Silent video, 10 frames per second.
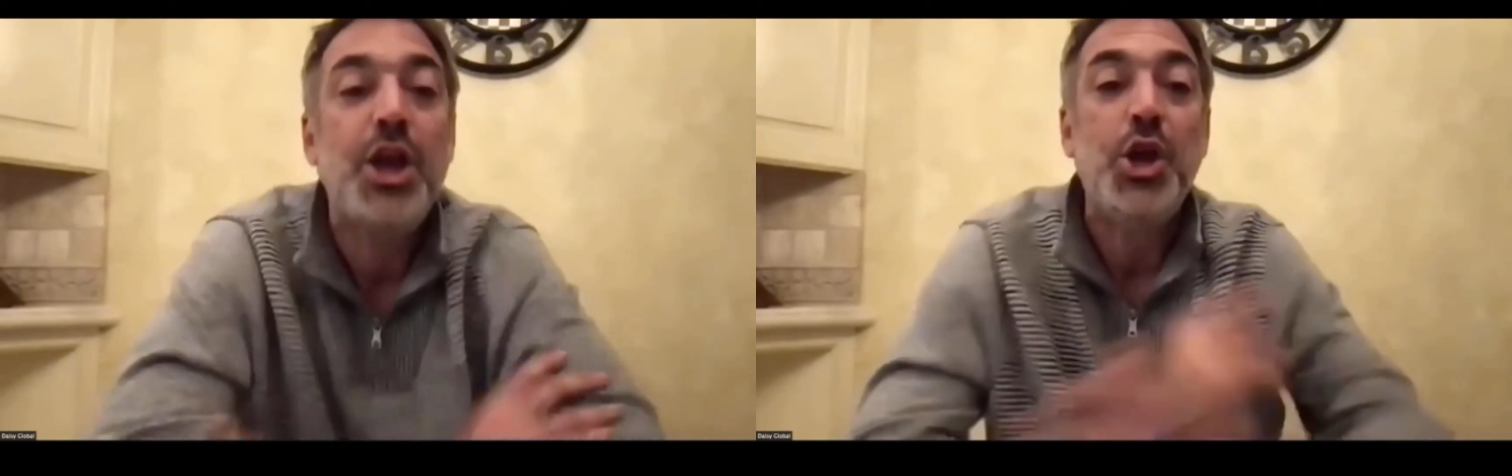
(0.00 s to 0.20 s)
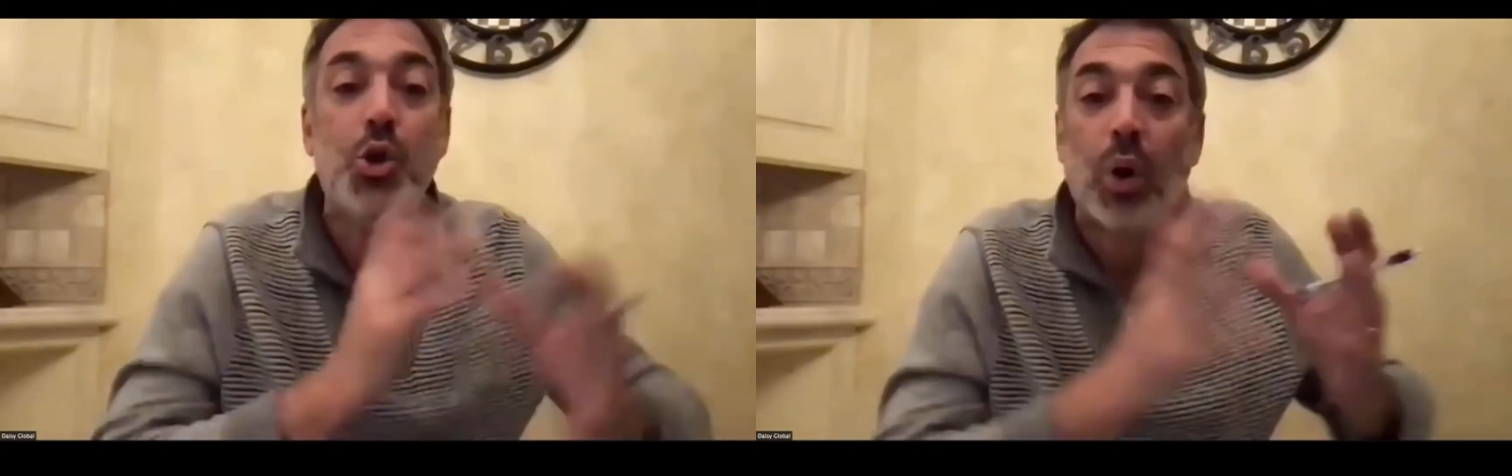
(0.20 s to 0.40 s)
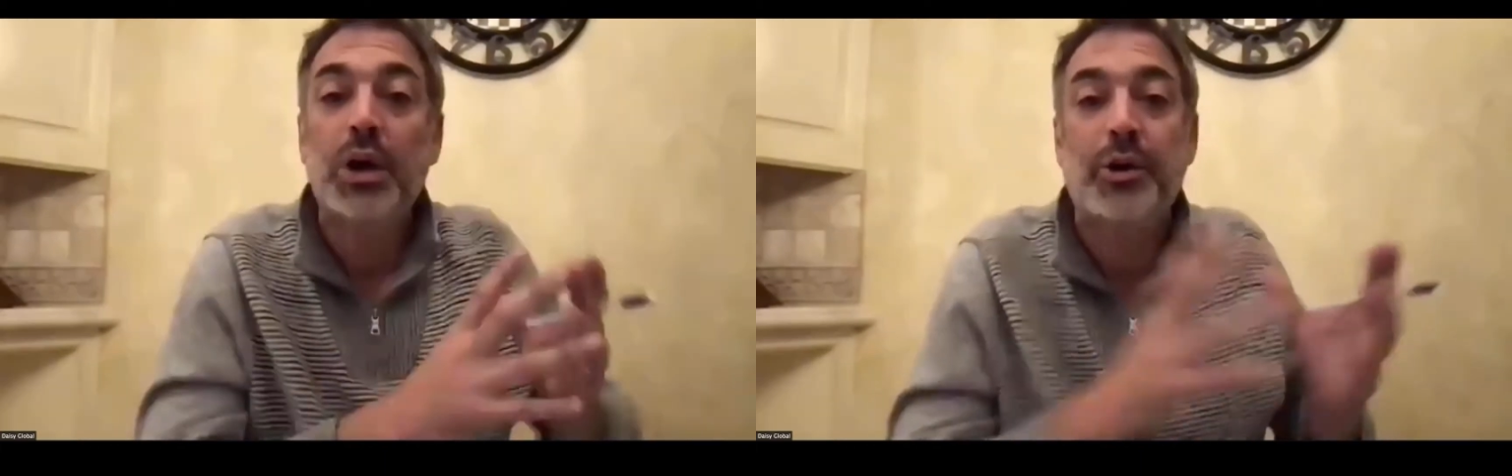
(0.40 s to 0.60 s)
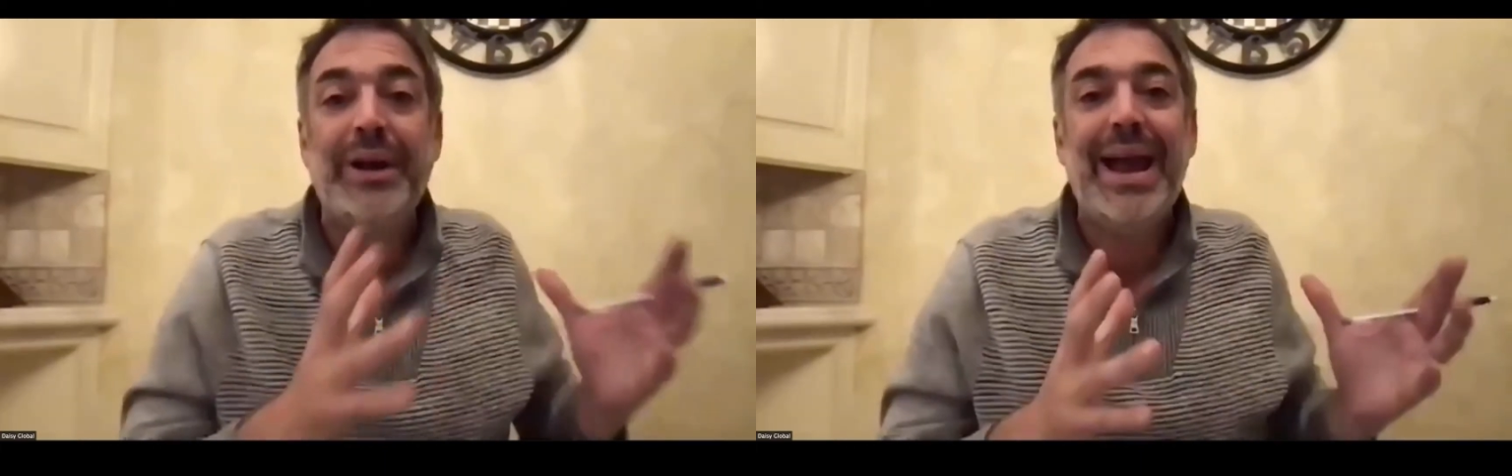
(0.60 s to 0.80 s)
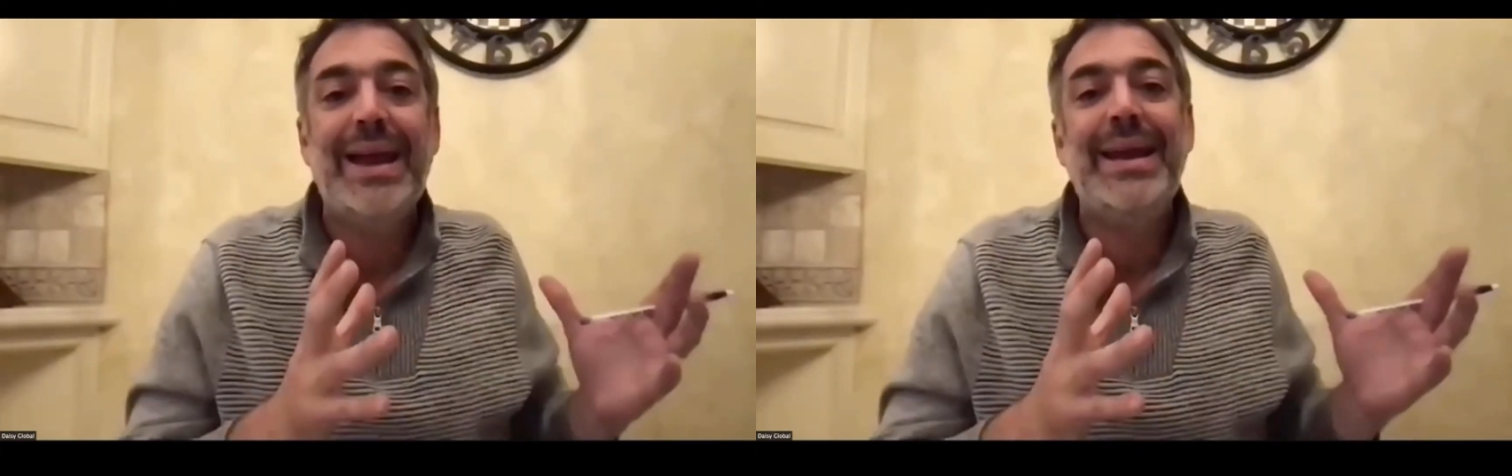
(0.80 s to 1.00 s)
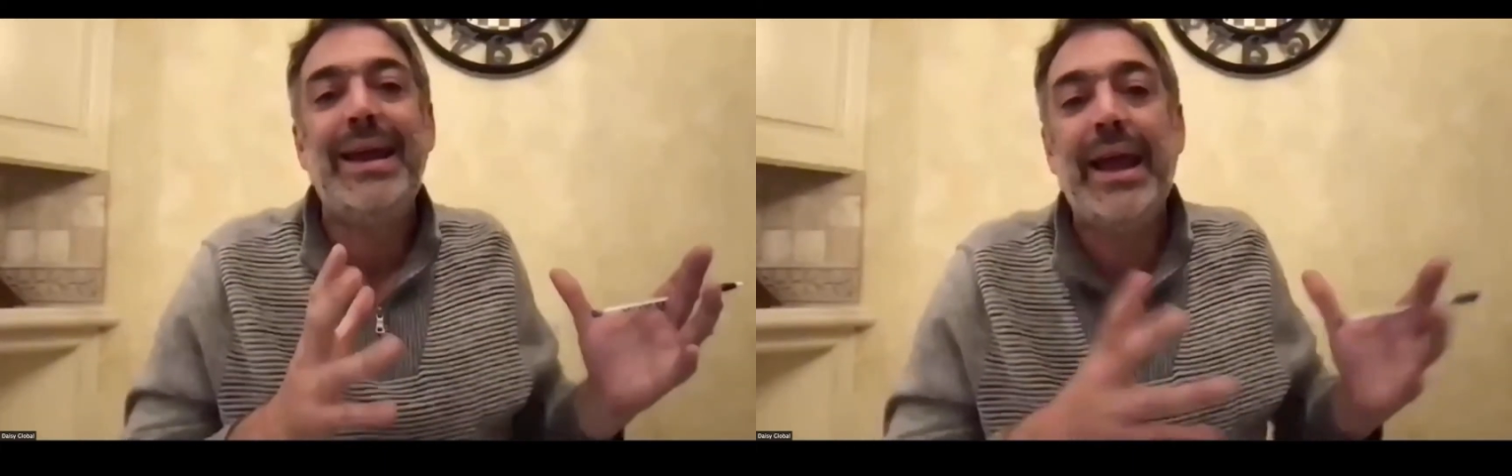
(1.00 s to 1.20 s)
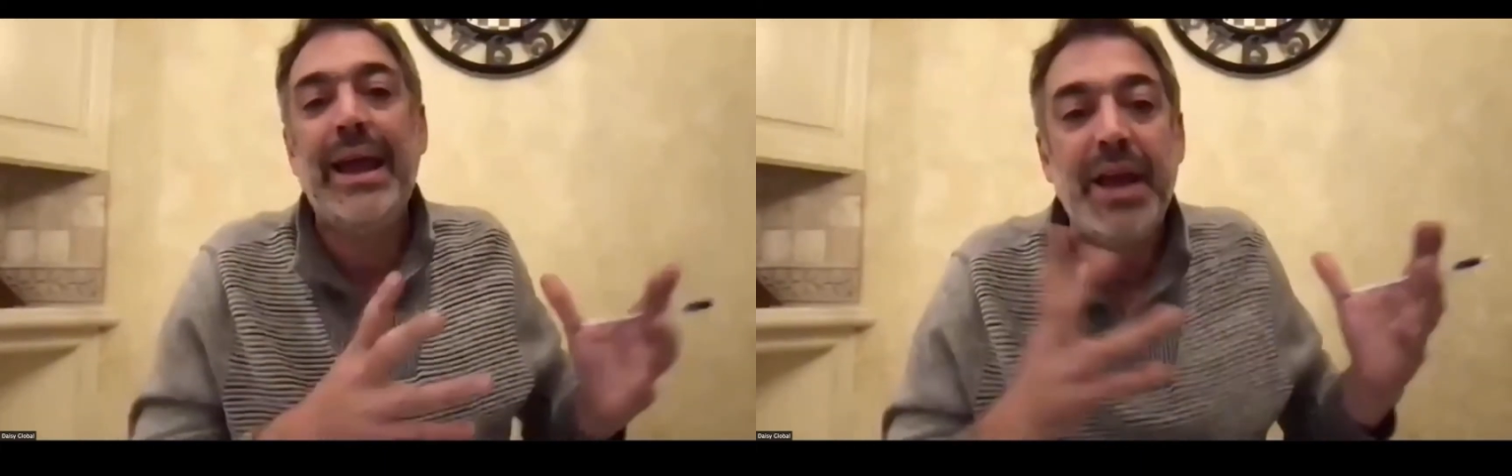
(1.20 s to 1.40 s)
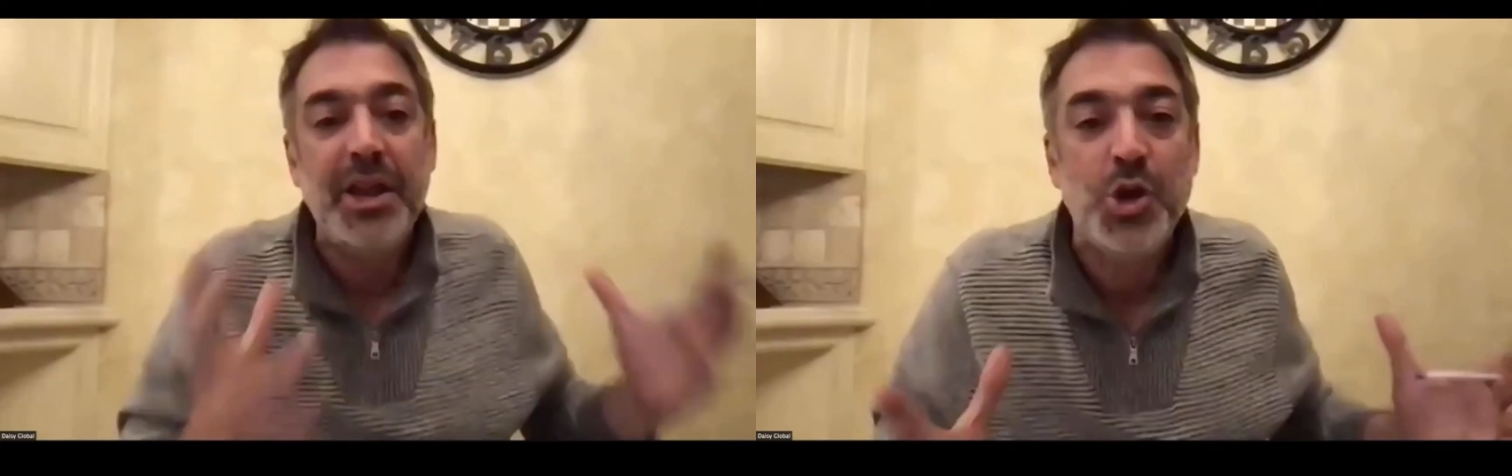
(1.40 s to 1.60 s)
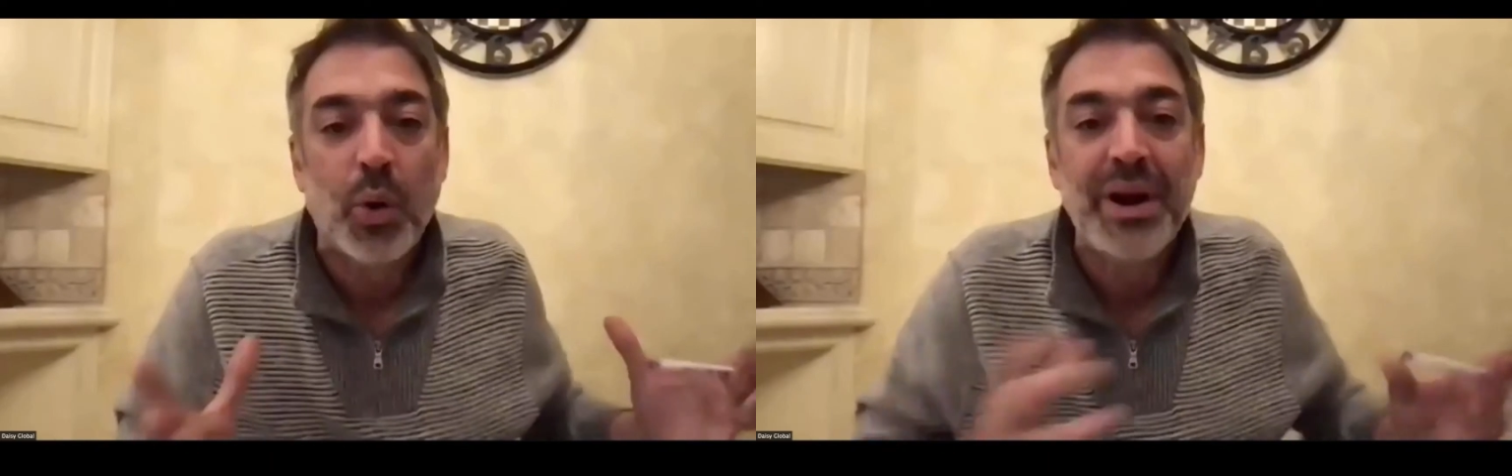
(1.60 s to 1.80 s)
you're creating in your